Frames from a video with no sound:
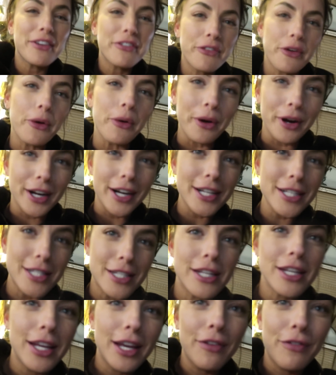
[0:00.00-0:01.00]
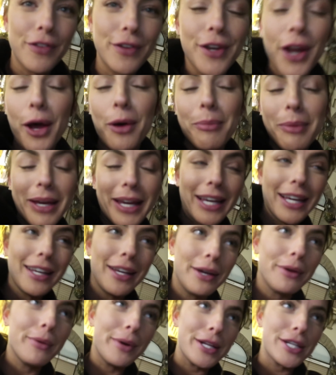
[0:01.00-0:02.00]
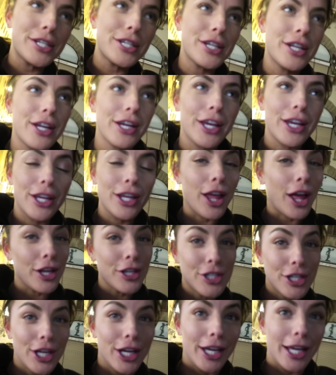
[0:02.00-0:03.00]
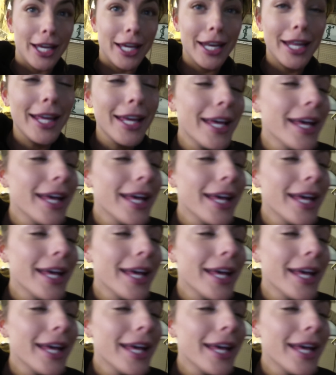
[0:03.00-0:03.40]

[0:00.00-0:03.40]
And of course, if you know me, which y'all should,